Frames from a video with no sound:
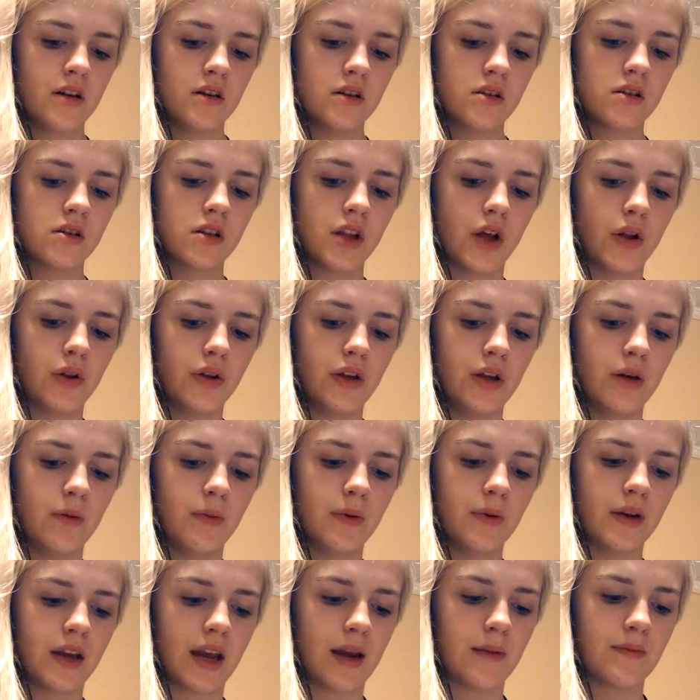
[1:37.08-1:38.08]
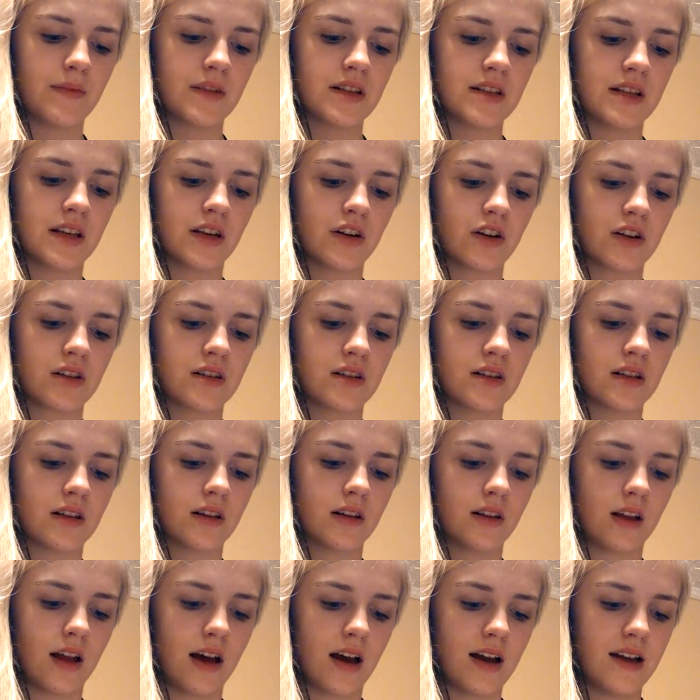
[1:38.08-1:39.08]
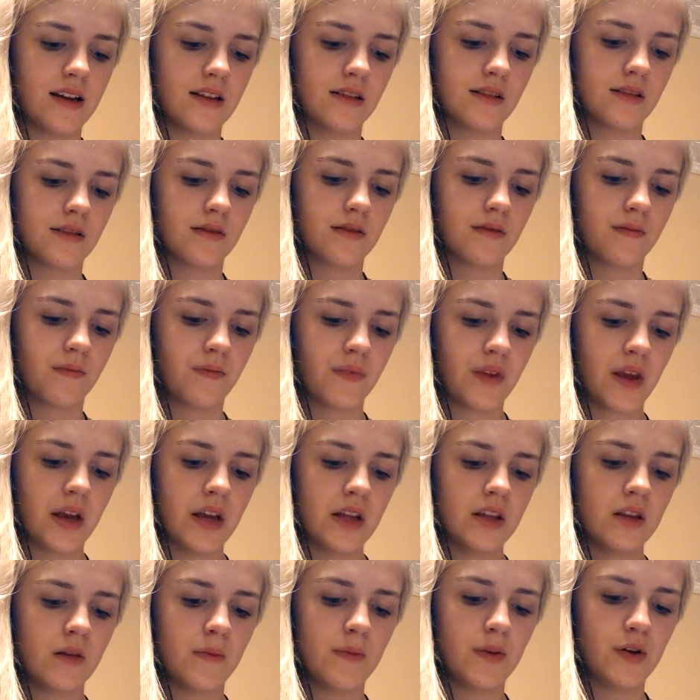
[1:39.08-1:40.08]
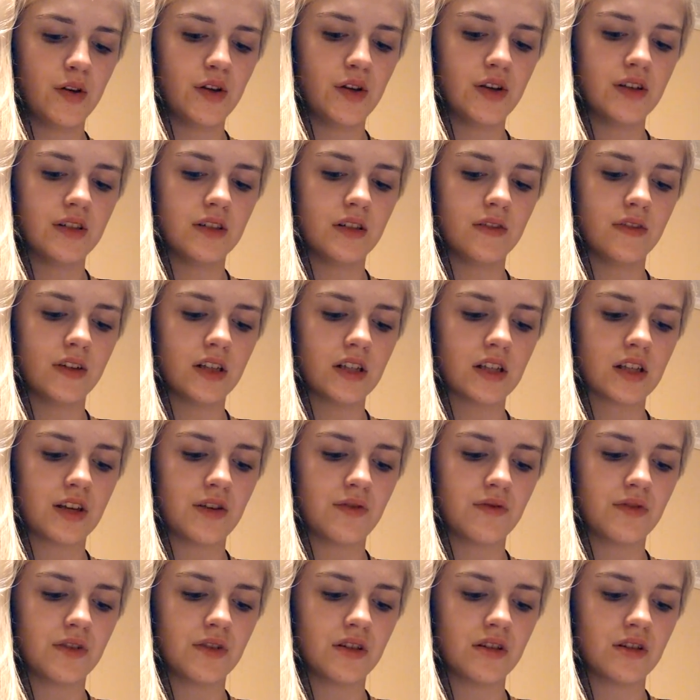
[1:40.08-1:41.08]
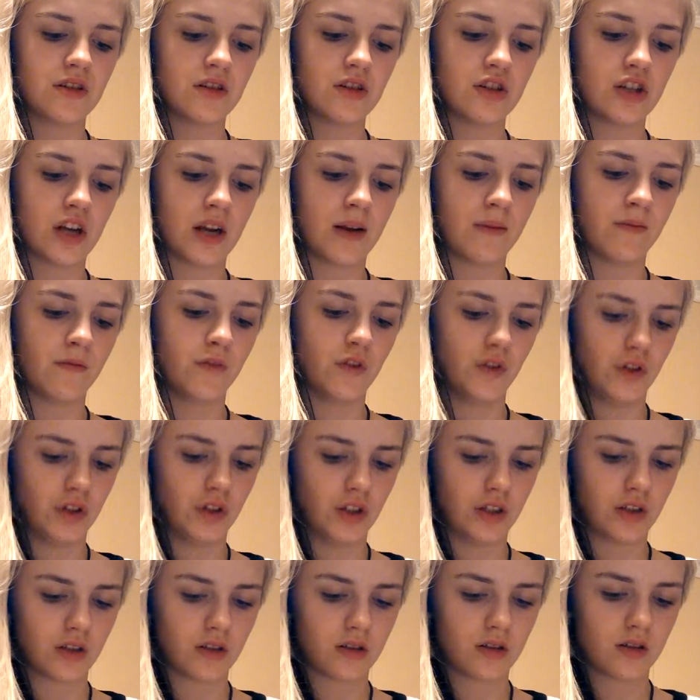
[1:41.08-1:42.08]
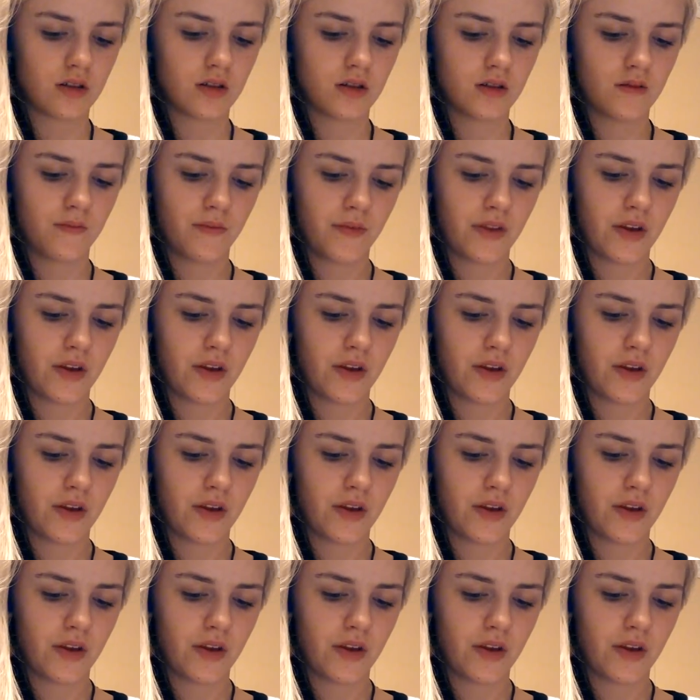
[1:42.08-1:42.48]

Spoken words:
Slowly you became the secrets and the lies, the millions of excuses and shameful looks.